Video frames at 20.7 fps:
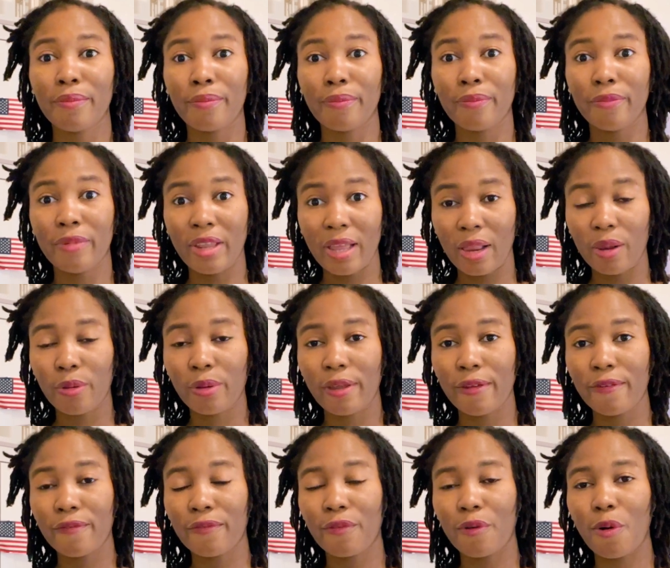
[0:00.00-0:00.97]
they are
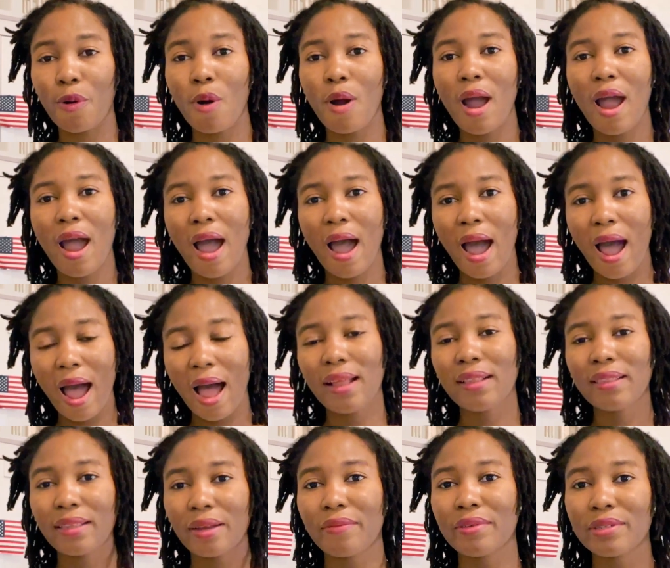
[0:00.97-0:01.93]
looking for.
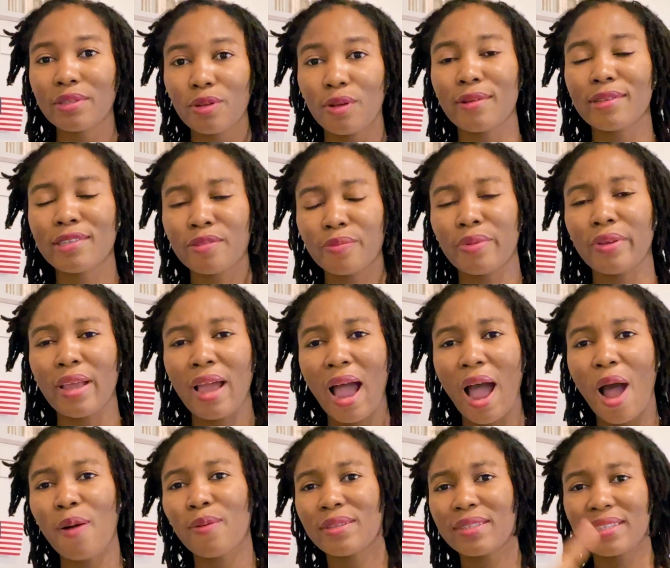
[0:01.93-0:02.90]
And the results will be
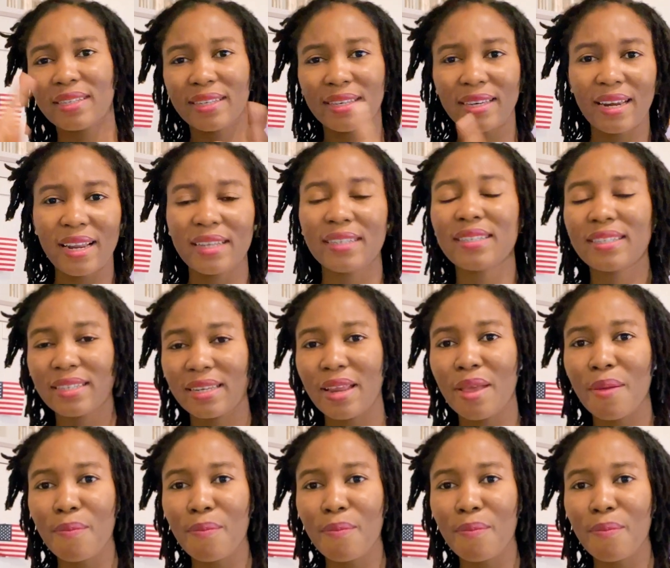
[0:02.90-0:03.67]
out next year,